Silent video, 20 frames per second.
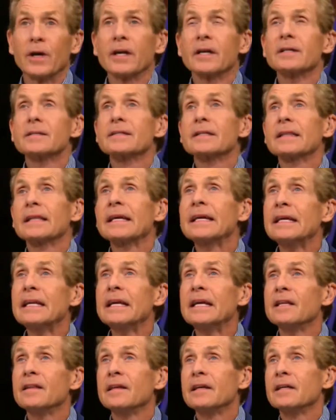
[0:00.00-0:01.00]
is
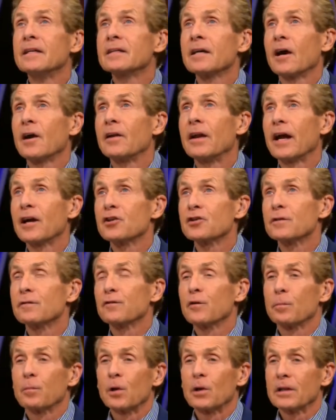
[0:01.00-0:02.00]
leading the entire National
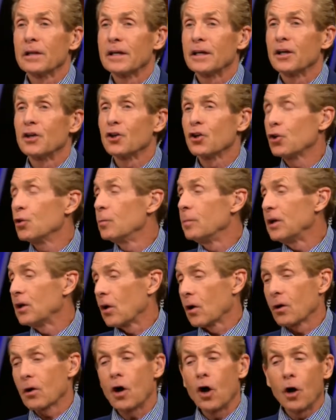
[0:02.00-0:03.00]
Football League in
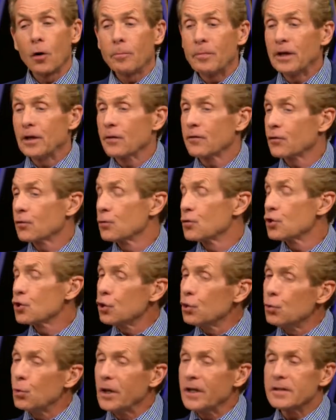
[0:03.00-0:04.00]
QBR, albeit through
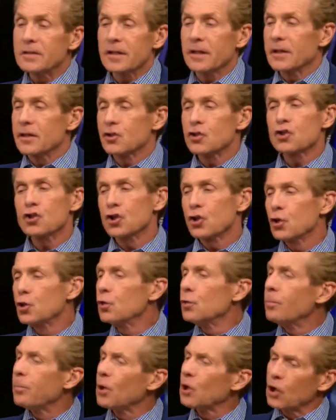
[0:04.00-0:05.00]
2 weeks against
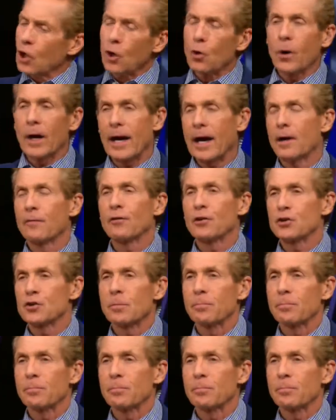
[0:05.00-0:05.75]
2 below-average opponents.